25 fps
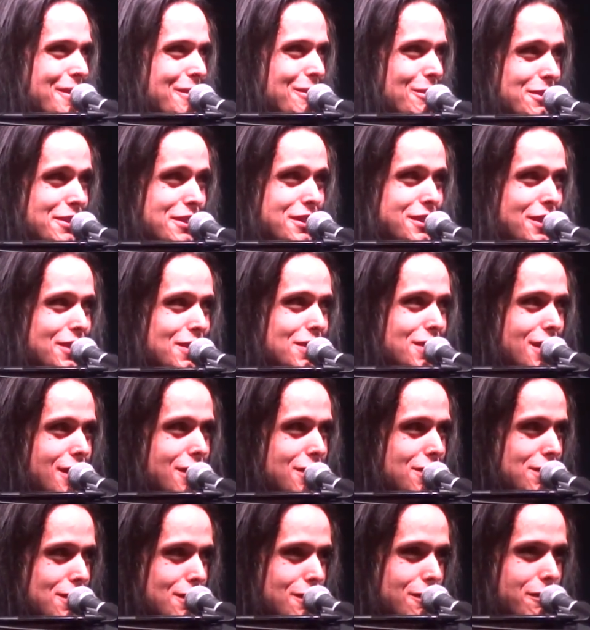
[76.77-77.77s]
He was gonna sing
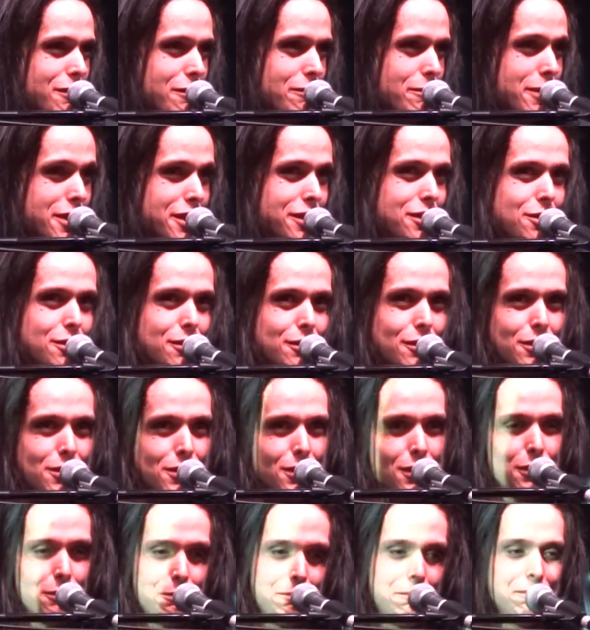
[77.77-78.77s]
a song with me too,
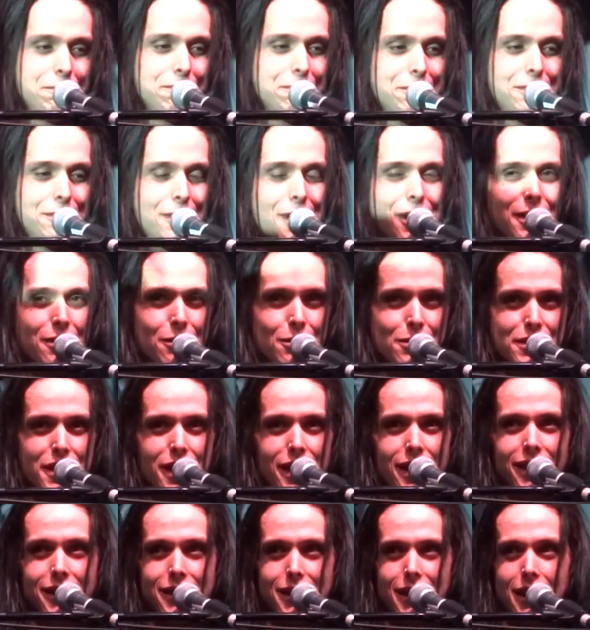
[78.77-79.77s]
so there goes
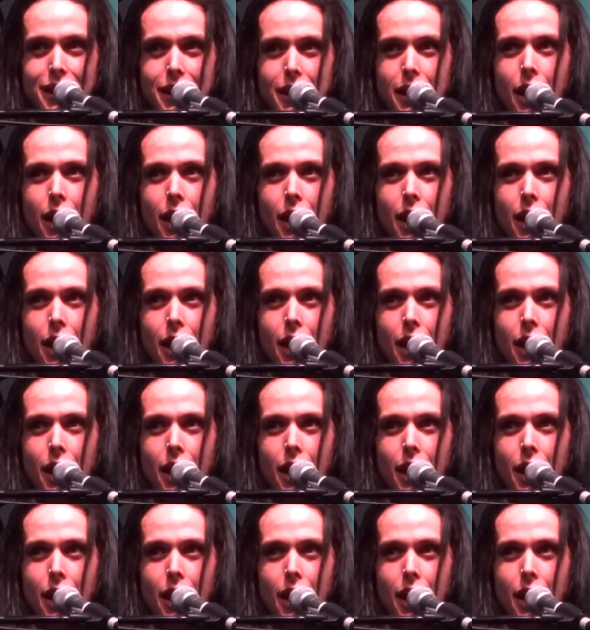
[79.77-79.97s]
that.